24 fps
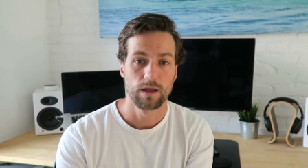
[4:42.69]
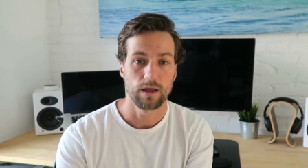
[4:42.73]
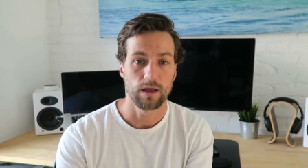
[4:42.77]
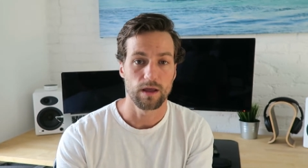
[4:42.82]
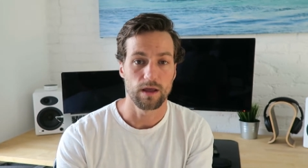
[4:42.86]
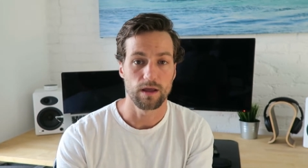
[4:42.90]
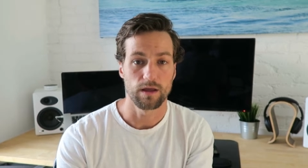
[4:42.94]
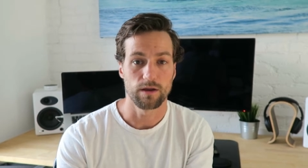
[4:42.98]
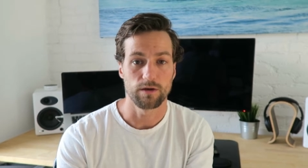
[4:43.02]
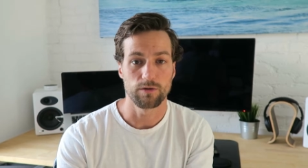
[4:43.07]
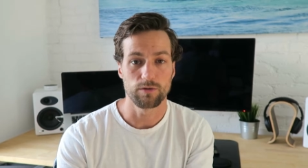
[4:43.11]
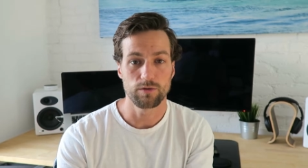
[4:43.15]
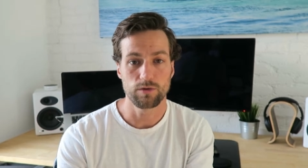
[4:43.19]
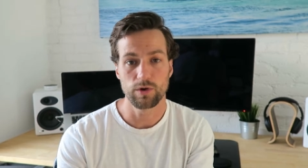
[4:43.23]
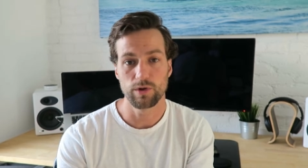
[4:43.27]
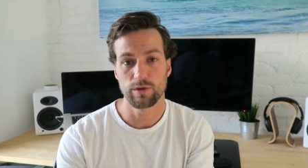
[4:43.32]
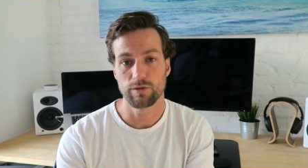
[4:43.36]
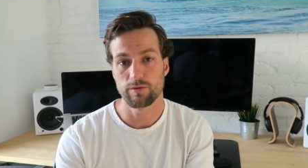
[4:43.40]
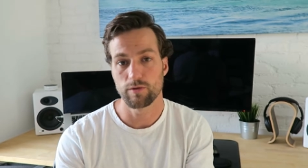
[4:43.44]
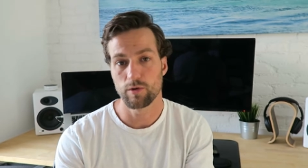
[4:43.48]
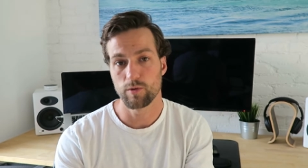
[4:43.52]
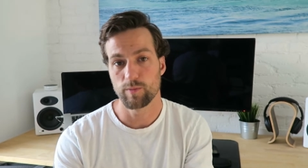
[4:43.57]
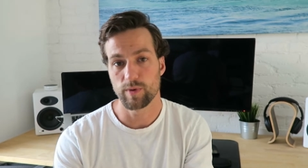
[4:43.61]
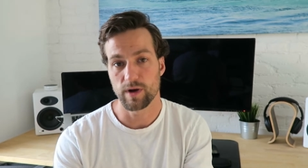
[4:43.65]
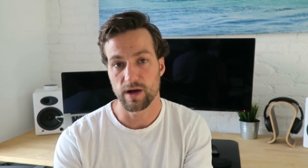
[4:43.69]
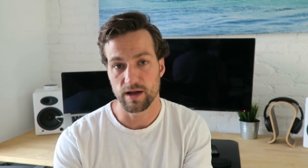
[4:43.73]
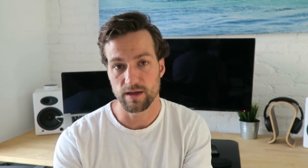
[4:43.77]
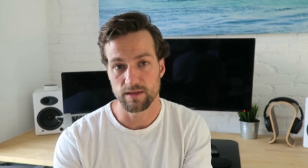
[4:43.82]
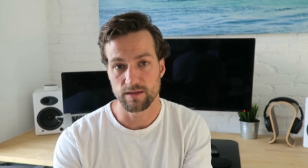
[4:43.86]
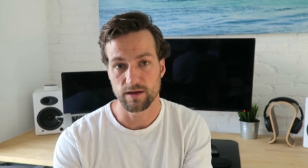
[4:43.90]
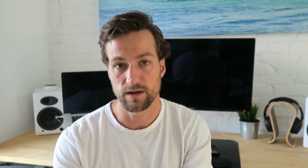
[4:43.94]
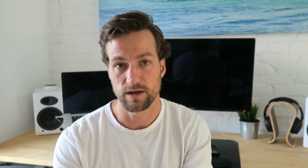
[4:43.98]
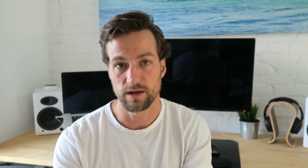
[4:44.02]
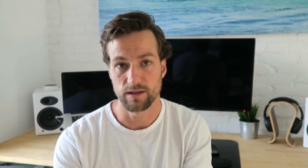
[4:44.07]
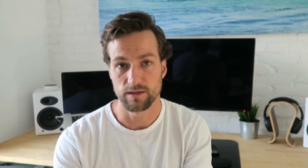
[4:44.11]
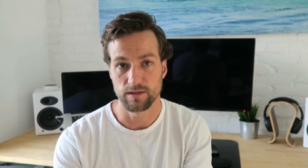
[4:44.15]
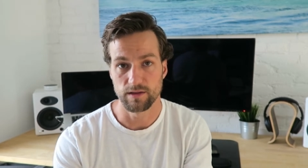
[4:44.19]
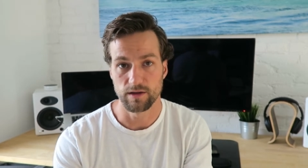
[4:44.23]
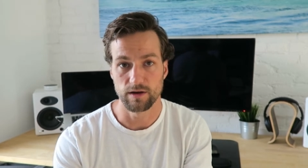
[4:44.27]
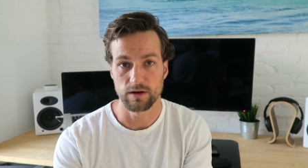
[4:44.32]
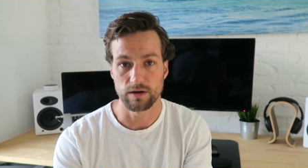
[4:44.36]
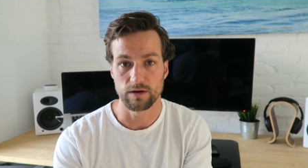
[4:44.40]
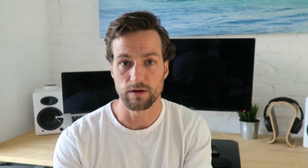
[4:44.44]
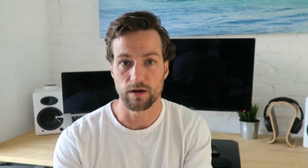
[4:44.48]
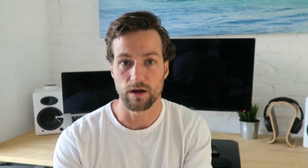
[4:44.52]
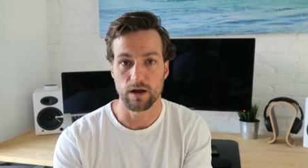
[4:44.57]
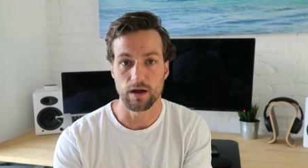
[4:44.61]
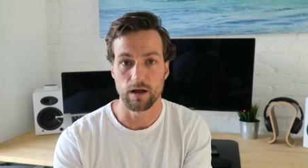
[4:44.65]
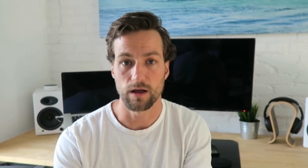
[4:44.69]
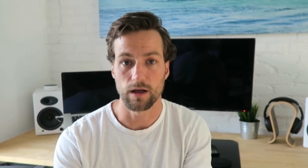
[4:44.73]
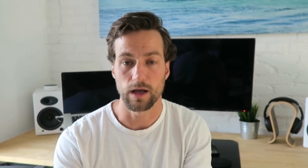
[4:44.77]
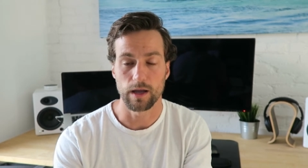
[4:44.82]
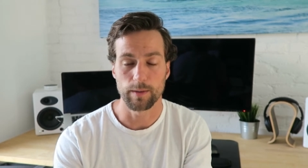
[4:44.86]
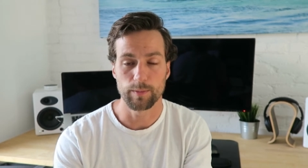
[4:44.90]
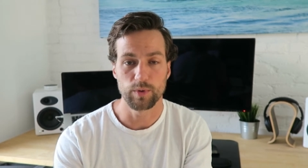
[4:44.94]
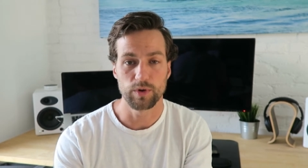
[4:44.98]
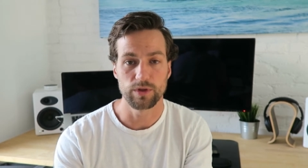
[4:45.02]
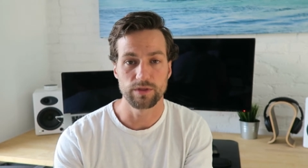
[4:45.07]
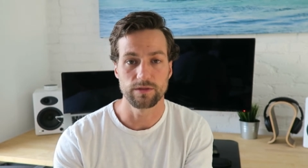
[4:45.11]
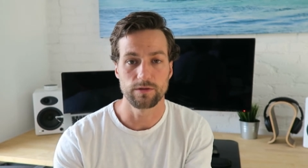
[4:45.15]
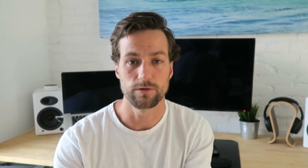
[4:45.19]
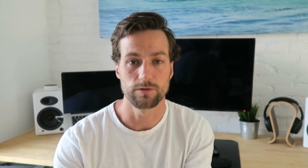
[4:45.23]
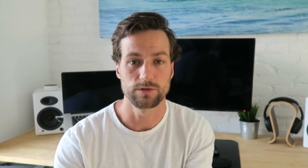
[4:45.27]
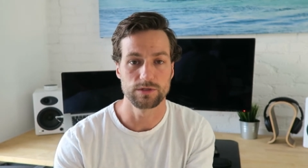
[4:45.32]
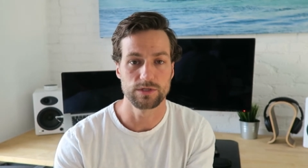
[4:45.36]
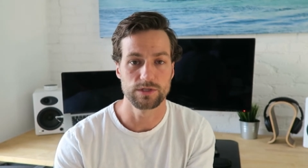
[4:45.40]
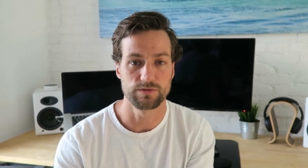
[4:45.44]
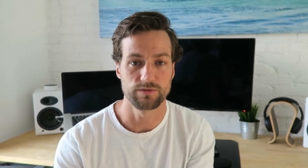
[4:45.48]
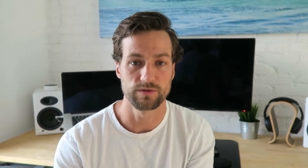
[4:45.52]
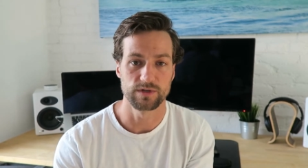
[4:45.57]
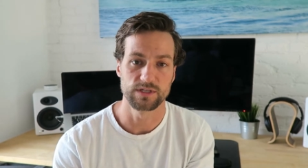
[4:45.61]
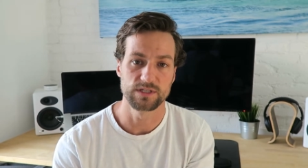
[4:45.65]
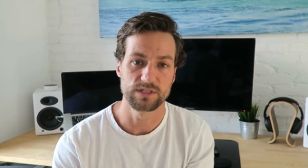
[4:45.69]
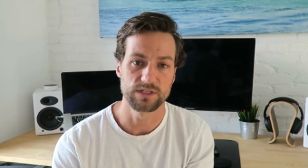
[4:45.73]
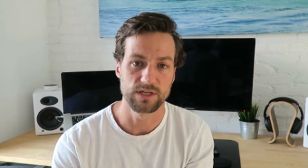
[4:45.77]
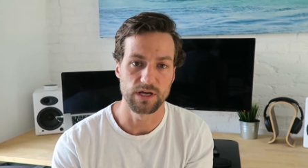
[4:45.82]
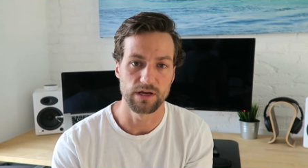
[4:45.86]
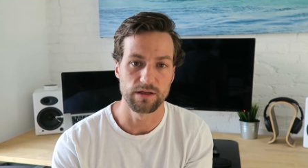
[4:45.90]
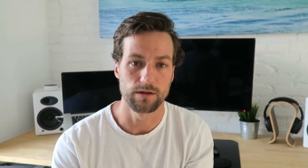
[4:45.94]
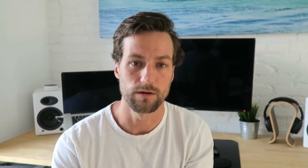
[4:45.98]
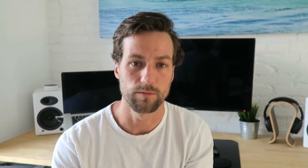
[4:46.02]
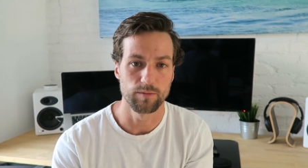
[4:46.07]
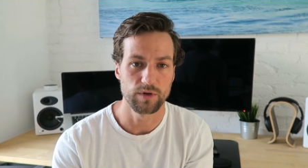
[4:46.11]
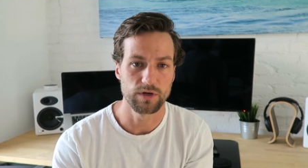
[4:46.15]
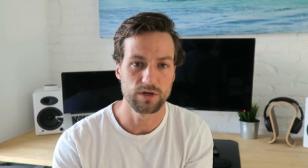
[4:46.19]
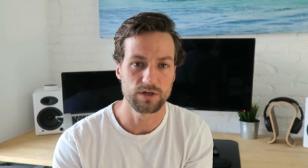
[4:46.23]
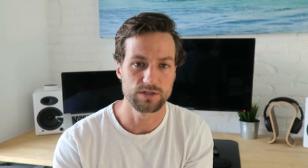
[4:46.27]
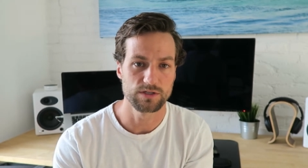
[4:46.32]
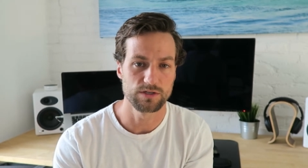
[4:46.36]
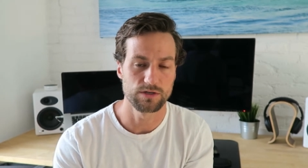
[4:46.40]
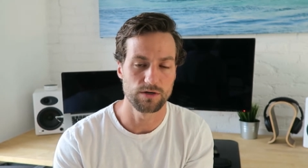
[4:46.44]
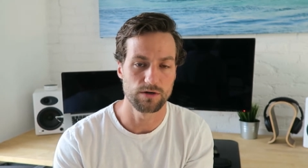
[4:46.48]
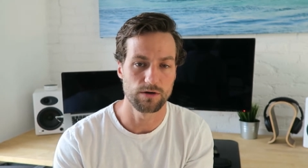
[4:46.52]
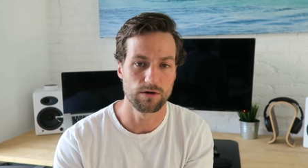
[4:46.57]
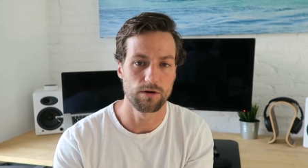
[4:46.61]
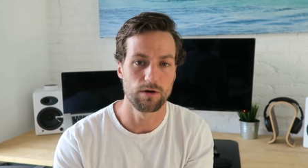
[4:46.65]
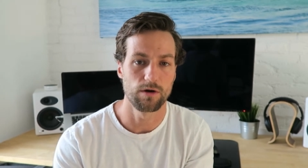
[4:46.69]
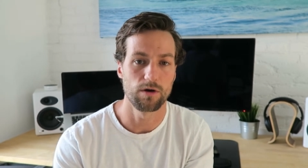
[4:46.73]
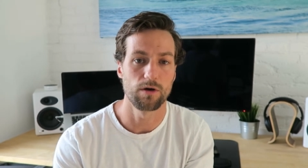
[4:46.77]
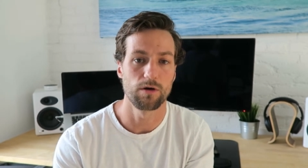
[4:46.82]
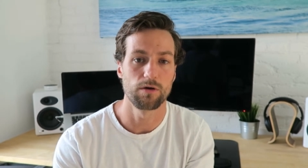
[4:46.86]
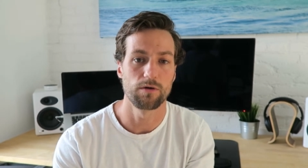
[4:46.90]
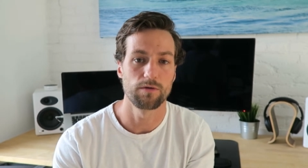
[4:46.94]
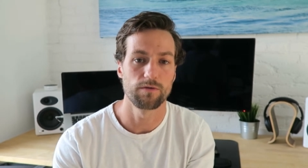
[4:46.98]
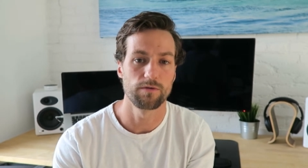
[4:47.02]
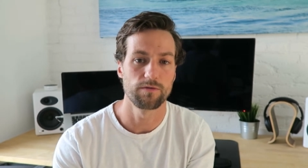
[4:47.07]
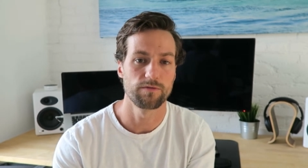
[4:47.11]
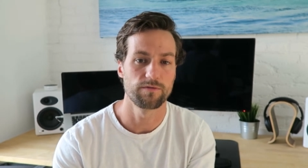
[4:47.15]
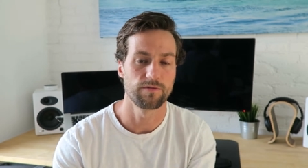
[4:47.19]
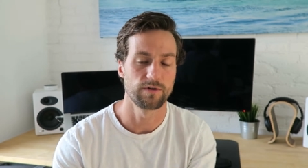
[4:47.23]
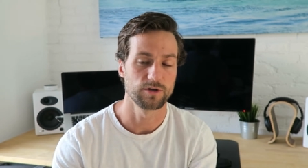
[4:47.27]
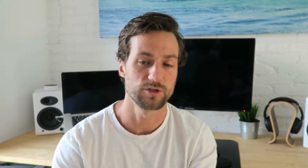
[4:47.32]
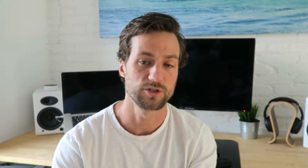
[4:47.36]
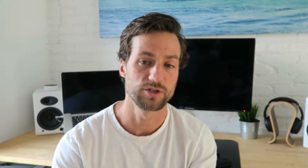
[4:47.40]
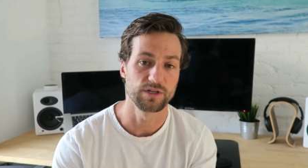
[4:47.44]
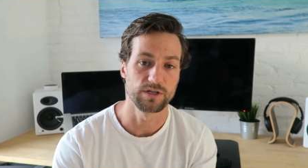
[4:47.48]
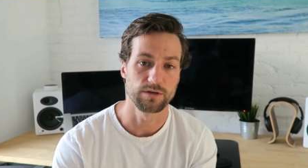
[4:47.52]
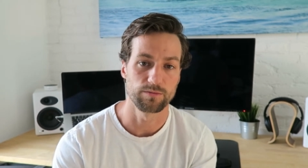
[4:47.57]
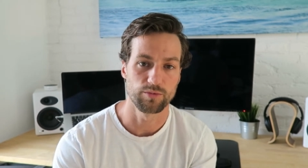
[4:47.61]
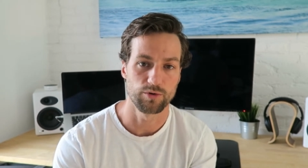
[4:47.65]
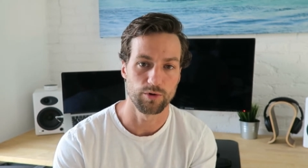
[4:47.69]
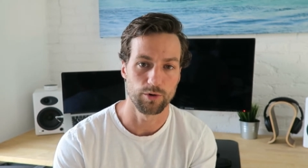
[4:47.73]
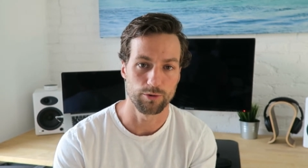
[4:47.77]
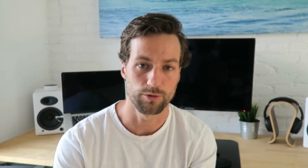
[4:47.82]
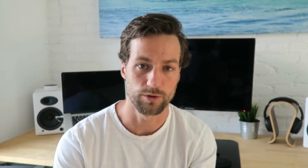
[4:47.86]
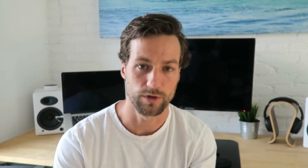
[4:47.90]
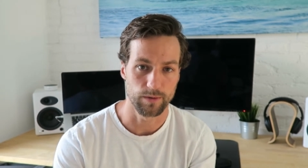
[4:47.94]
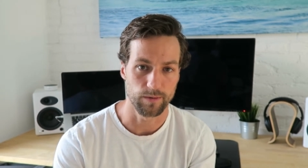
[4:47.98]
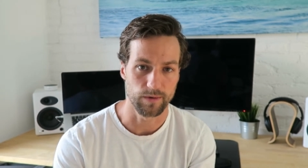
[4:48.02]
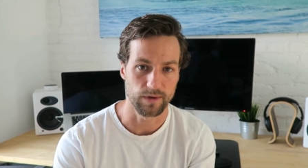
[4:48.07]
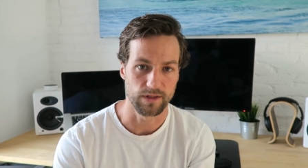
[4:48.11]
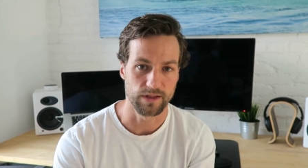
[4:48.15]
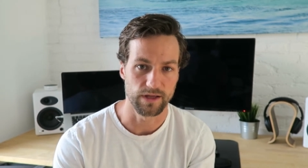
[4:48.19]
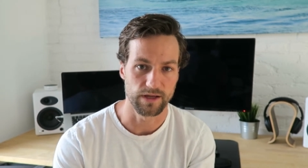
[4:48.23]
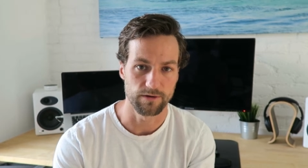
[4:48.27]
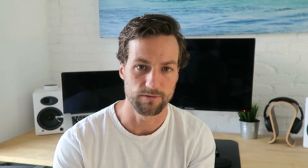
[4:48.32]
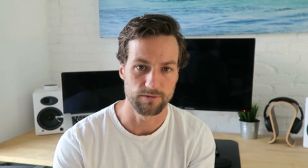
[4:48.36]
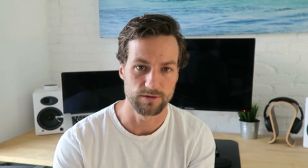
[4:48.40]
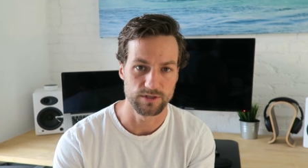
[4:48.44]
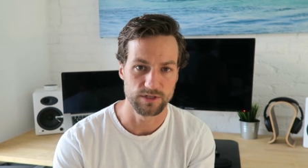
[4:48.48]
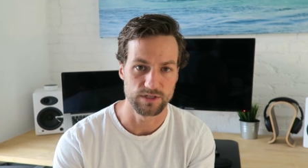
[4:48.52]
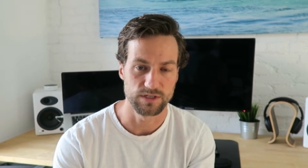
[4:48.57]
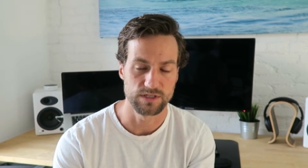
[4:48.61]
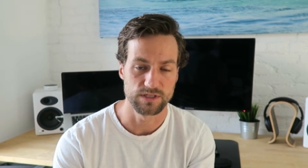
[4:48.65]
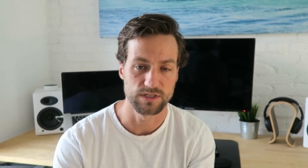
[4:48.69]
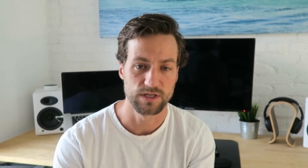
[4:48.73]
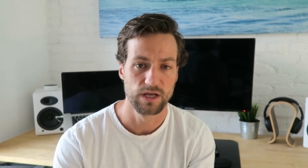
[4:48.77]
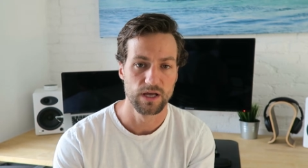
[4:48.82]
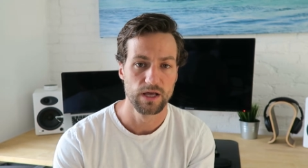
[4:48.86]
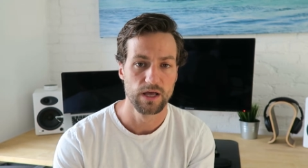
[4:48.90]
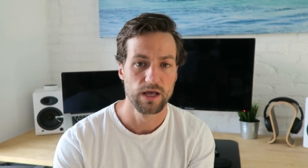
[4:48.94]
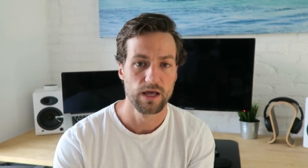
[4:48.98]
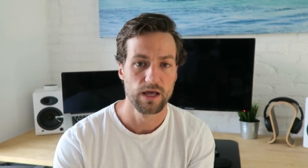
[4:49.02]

And you could throw Python in there. Uh, I put those three together because they're all functioning programming languages